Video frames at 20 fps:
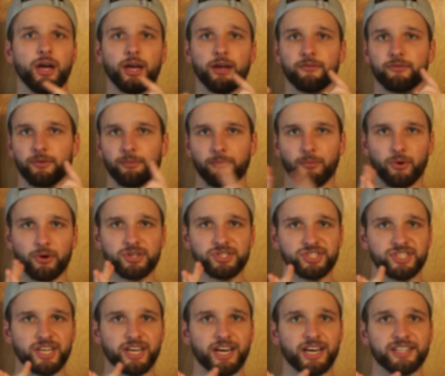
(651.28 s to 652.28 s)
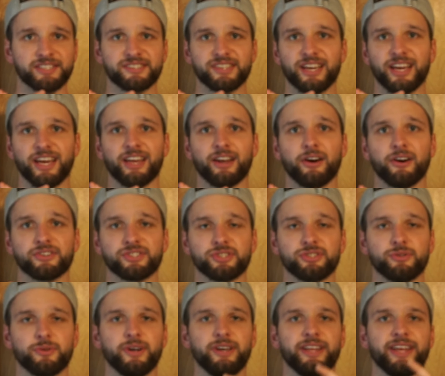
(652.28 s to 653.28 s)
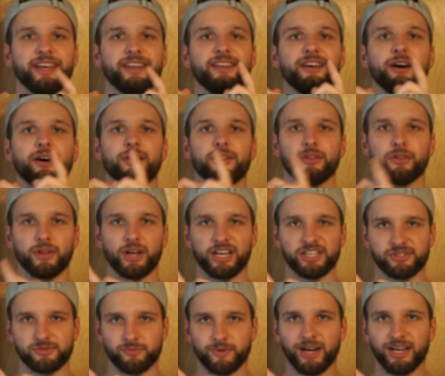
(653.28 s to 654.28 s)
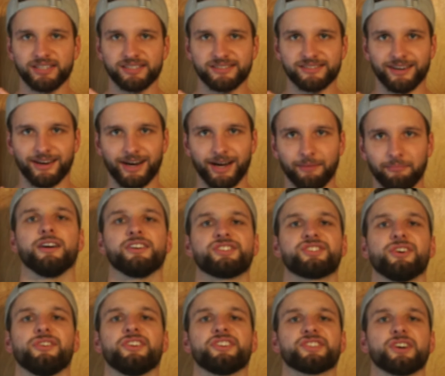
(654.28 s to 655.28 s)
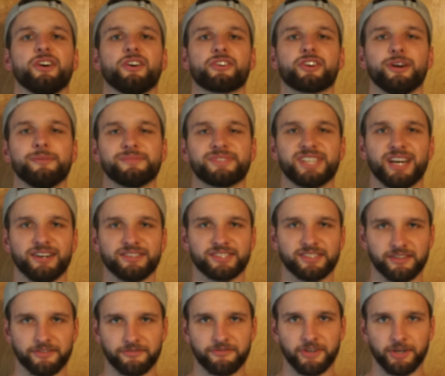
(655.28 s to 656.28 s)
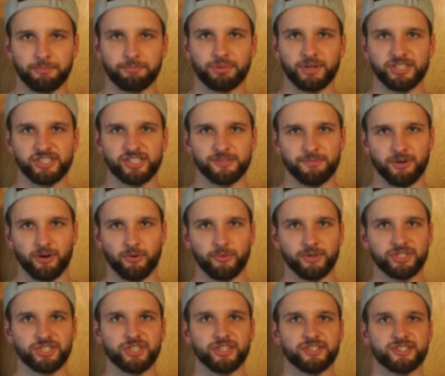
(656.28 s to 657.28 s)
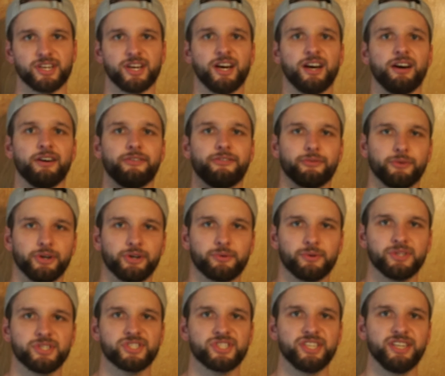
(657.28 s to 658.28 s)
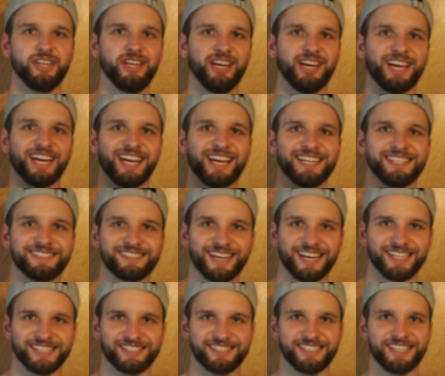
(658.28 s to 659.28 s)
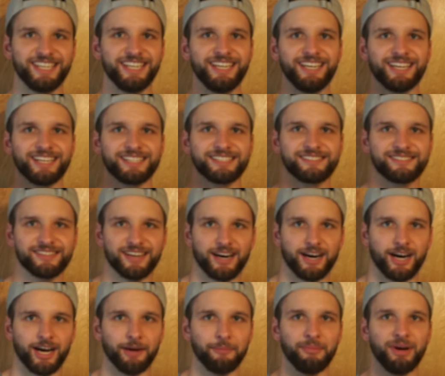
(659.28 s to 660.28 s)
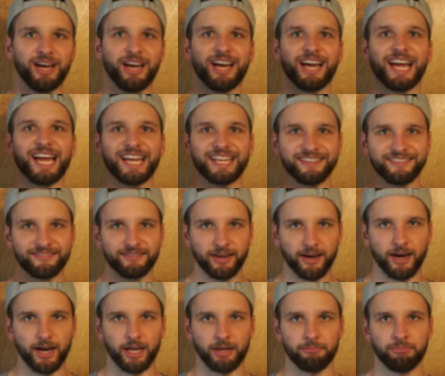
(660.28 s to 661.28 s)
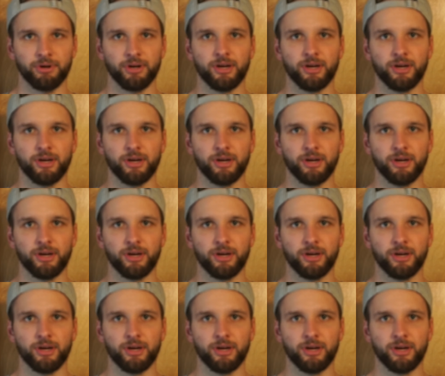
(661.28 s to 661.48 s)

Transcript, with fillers: and for more sets and also do it in less rest time. And so this all comes down to the FIT principle, which is frequency, intensity, time, and type.